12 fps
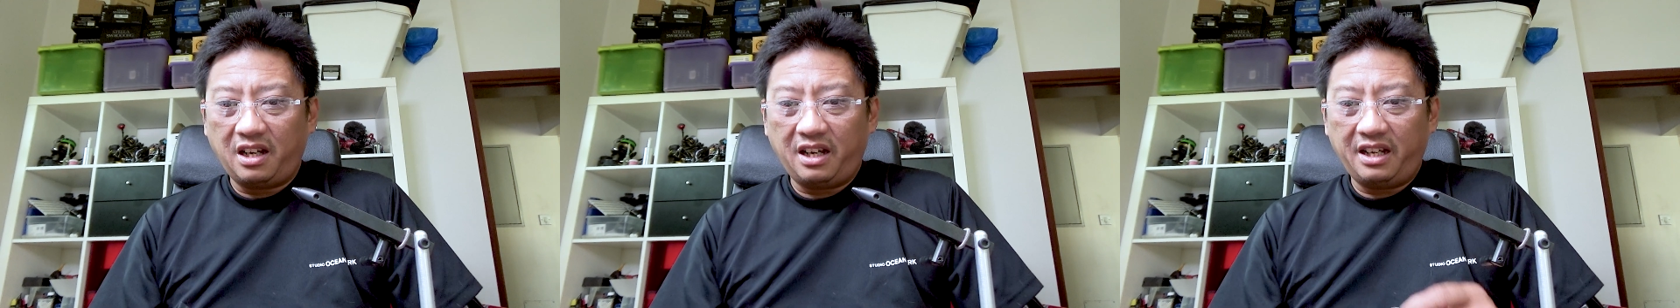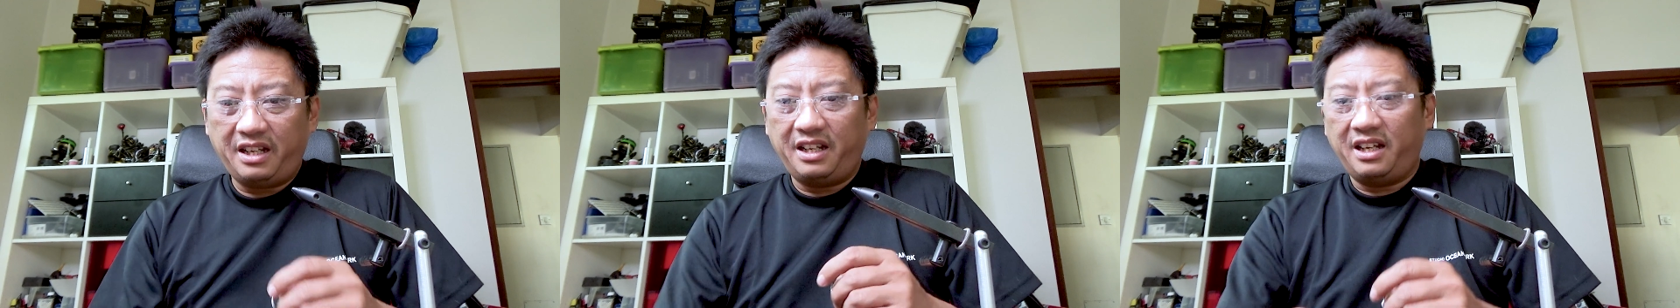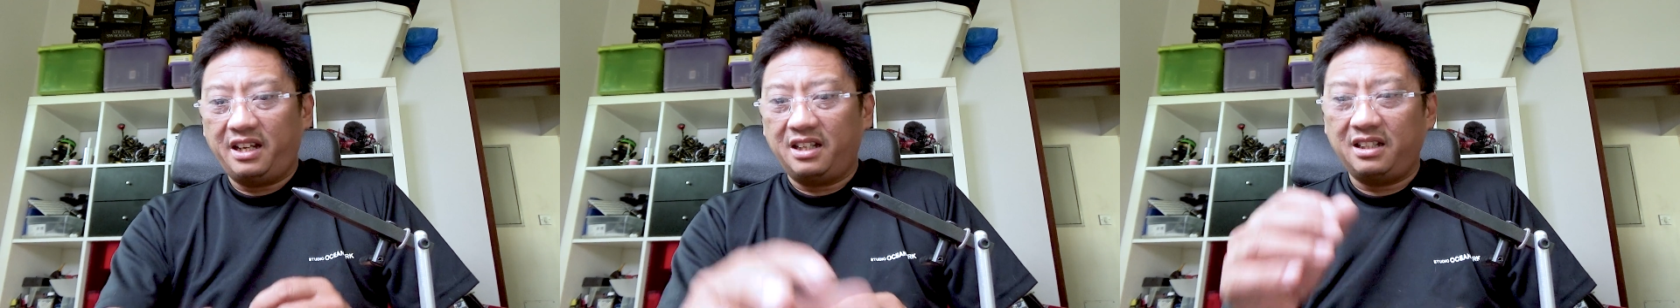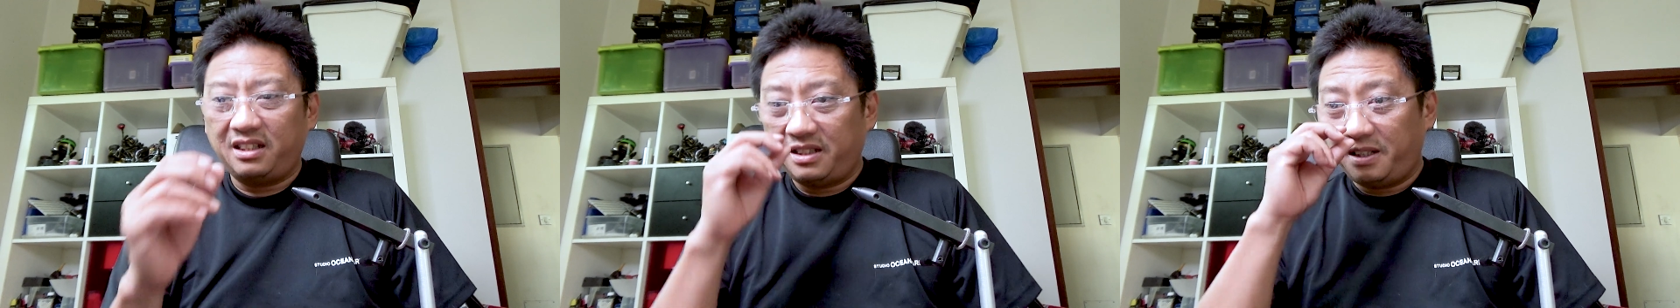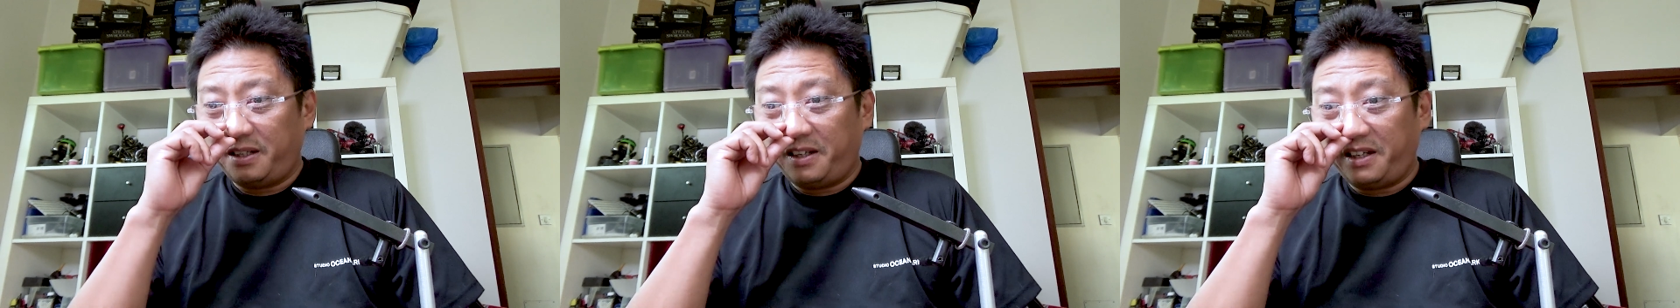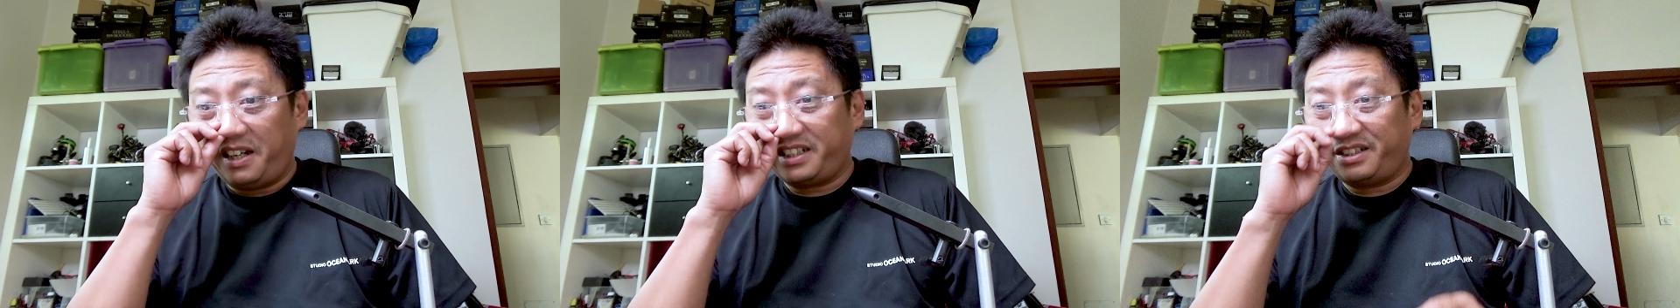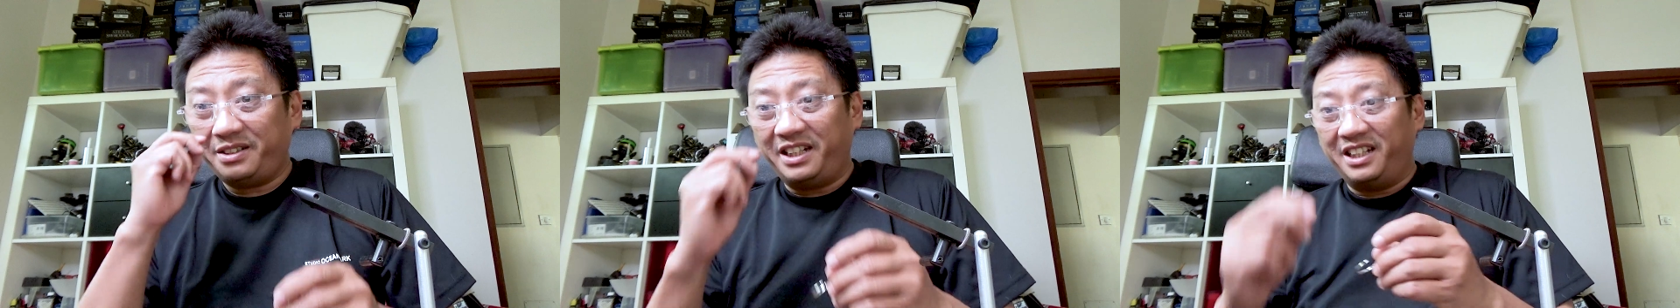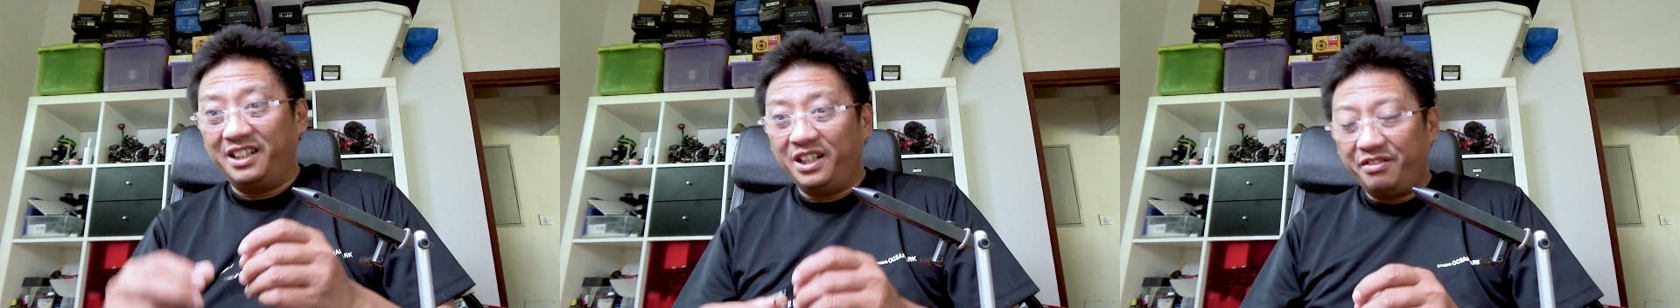I
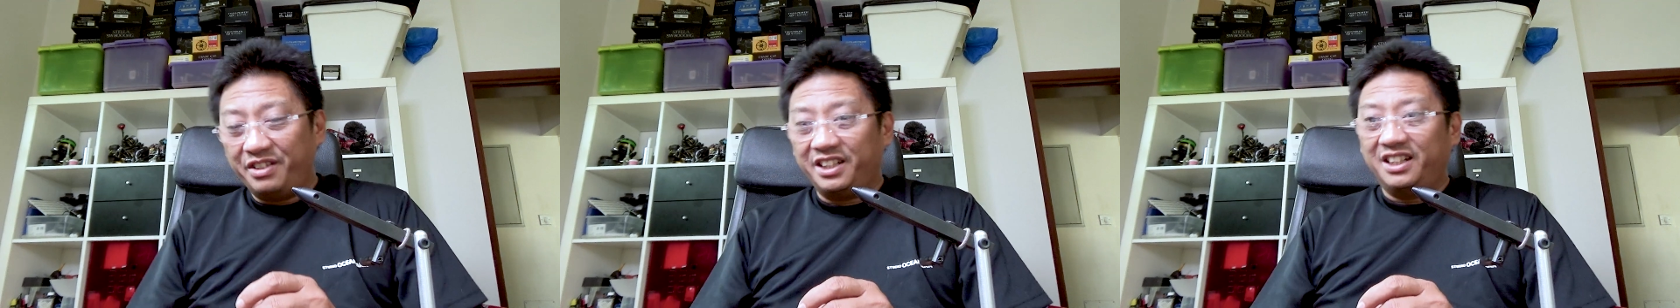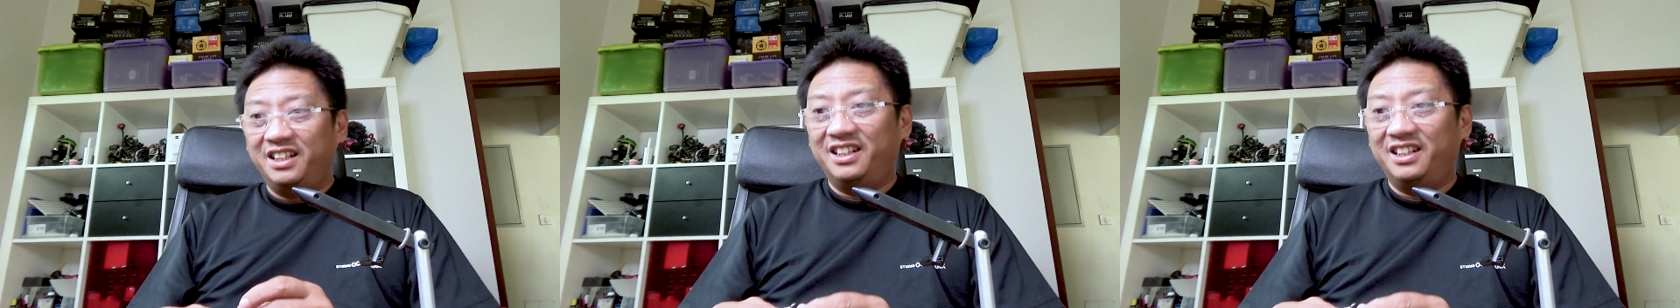actually love it.